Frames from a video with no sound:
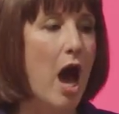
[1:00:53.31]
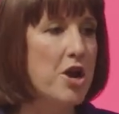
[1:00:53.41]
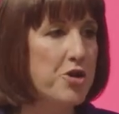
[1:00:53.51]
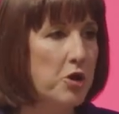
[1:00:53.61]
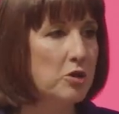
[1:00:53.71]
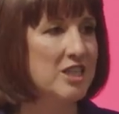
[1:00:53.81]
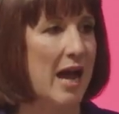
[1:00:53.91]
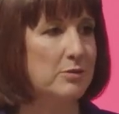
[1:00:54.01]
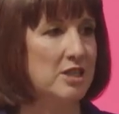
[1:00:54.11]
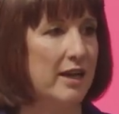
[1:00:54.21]
A new
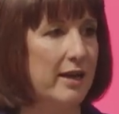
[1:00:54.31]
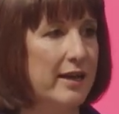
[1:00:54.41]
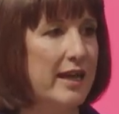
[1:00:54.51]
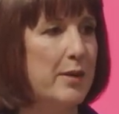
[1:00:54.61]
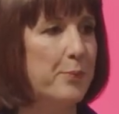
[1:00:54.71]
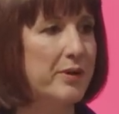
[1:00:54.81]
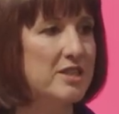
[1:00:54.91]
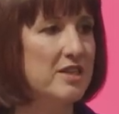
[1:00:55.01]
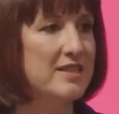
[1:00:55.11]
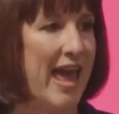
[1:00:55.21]
chapter in
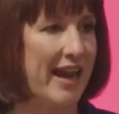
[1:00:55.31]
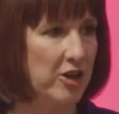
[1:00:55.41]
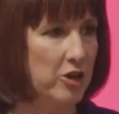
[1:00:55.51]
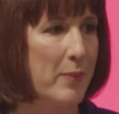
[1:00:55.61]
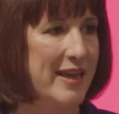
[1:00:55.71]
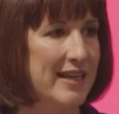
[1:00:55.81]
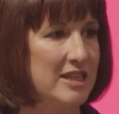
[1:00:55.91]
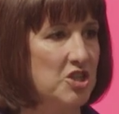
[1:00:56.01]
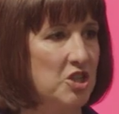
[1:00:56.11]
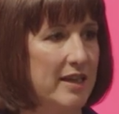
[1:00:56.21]
Britain's economic
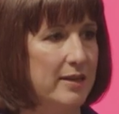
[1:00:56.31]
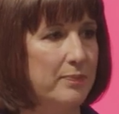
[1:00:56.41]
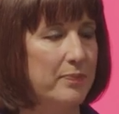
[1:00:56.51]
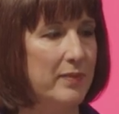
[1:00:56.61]
history.